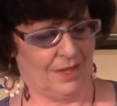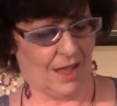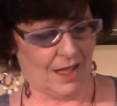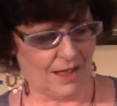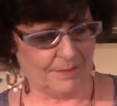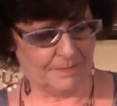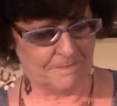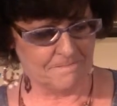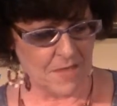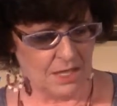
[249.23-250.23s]

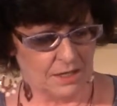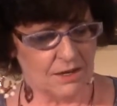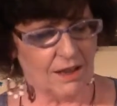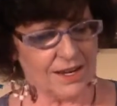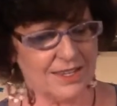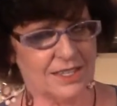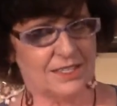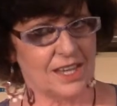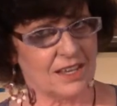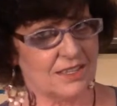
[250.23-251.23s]
Not as a
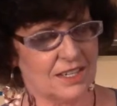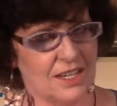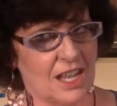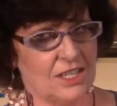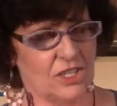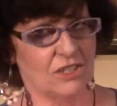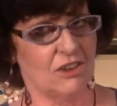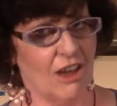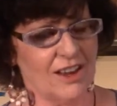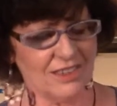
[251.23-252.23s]
destination,
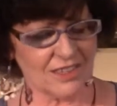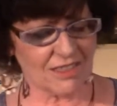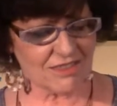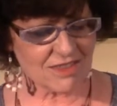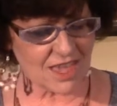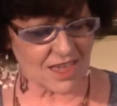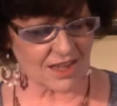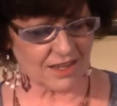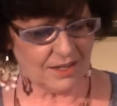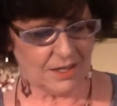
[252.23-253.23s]
not as a
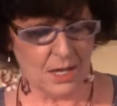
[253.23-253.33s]
thing.